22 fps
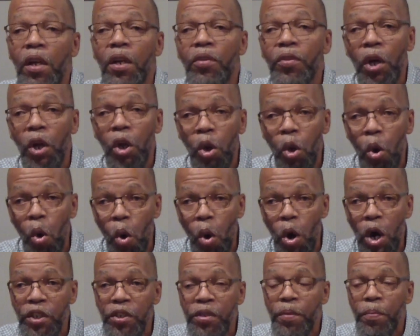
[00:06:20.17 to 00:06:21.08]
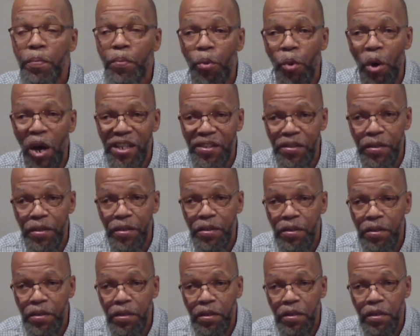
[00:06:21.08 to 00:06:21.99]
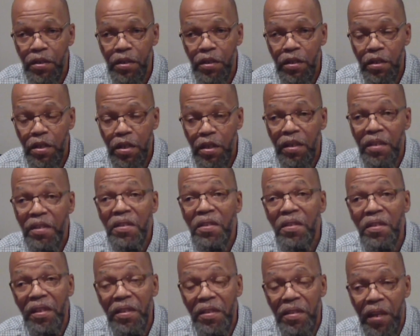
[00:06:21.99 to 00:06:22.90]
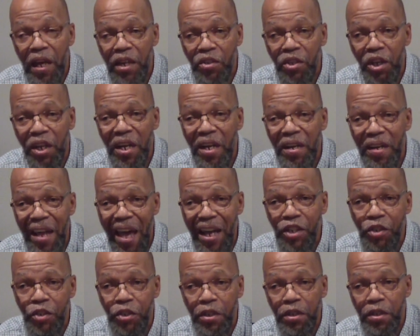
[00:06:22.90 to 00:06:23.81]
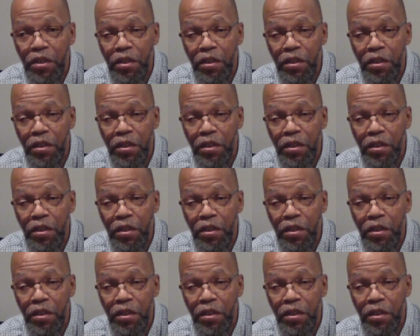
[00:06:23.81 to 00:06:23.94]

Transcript: the Lord's presence. There's a connection.